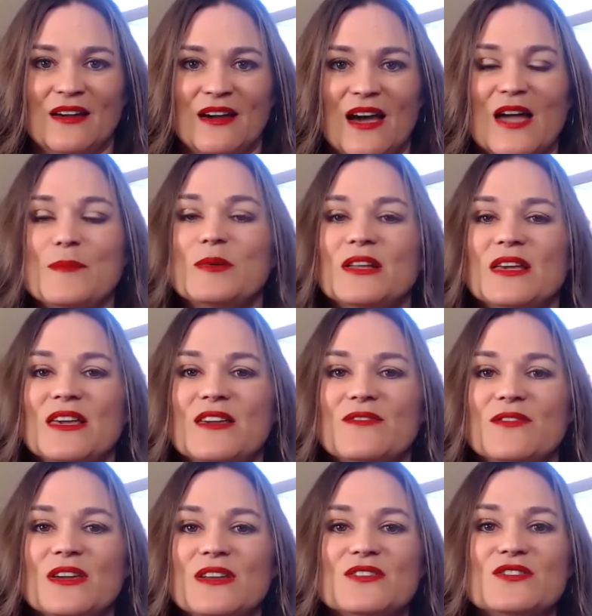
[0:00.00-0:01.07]
I believe
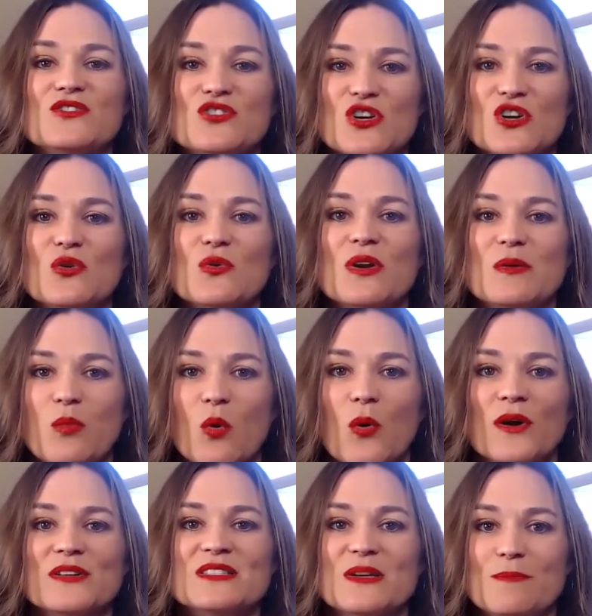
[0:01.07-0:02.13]
it is so
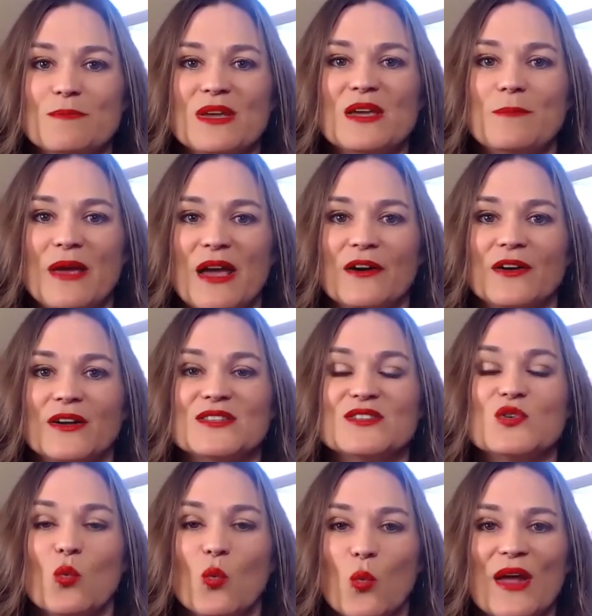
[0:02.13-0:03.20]
important to meet
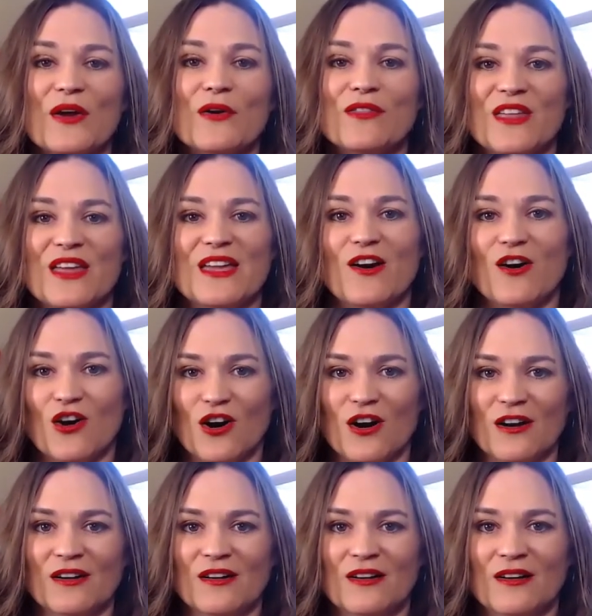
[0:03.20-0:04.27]
parents where they
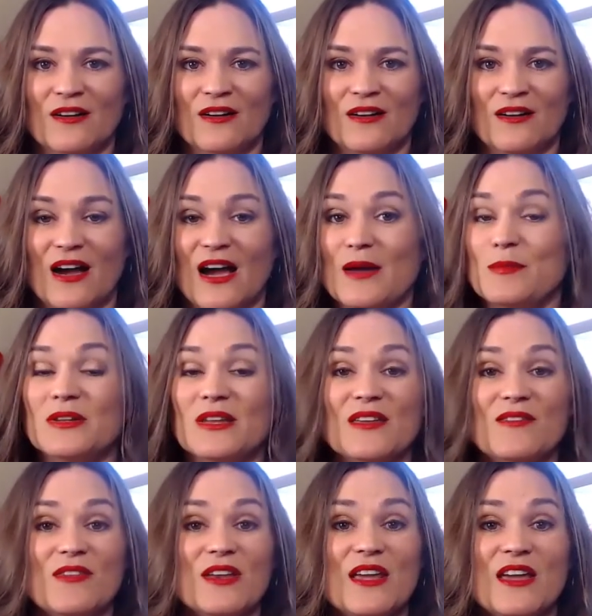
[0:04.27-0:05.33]
are. I
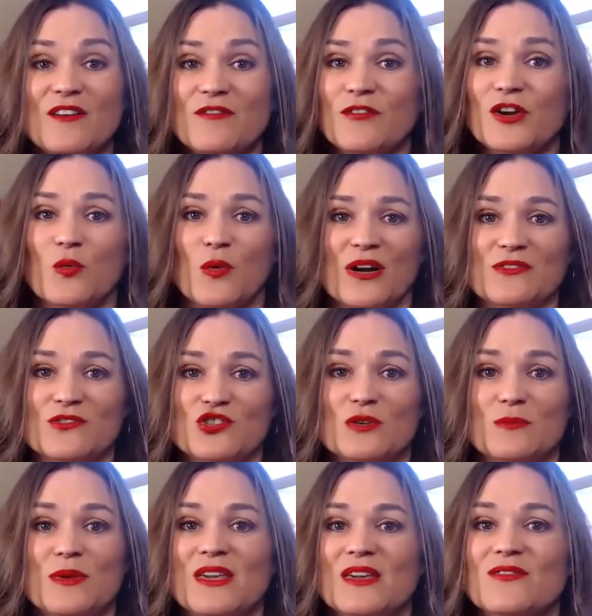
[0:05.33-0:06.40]
believe that everyone should
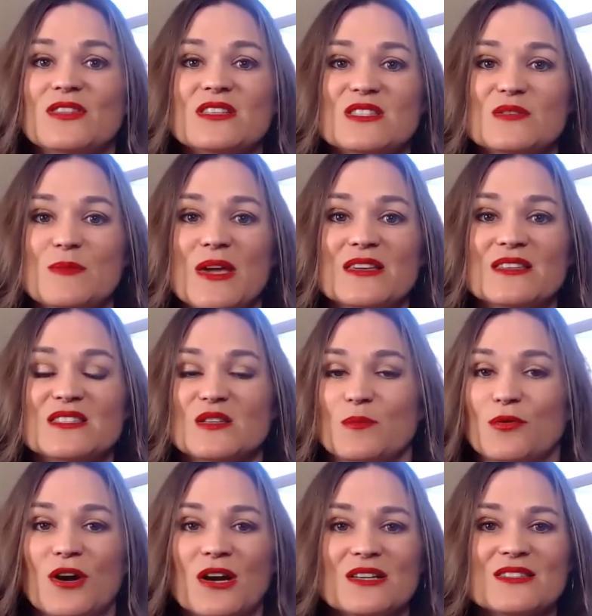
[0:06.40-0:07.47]
be given the space to
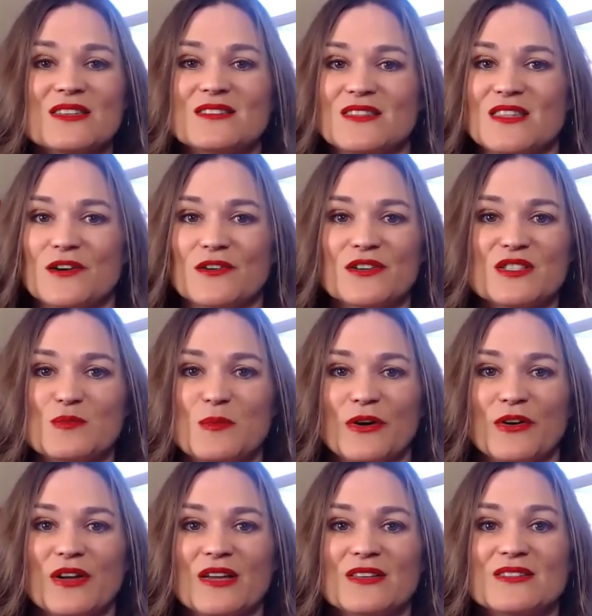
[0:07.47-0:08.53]
process their
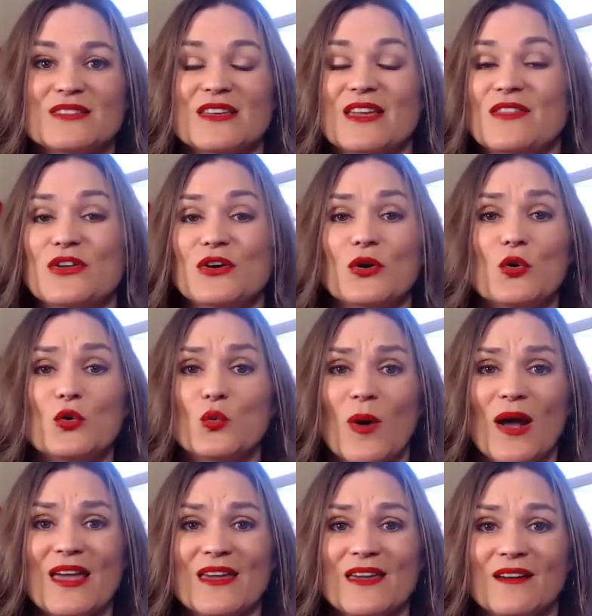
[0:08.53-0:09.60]
experience in their own
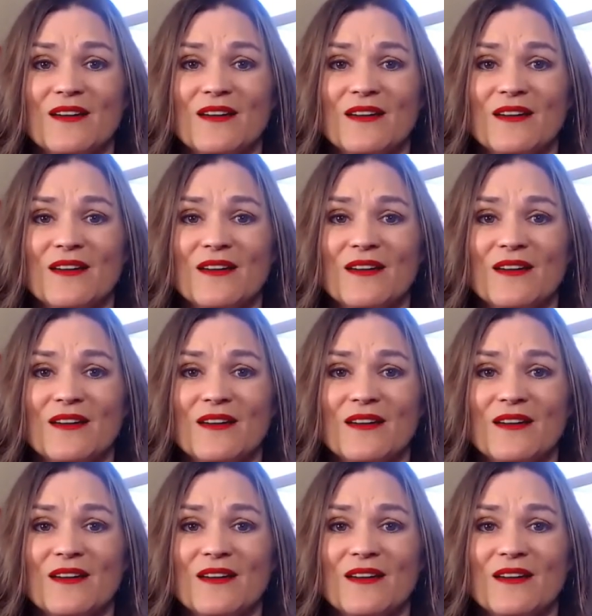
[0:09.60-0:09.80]
way.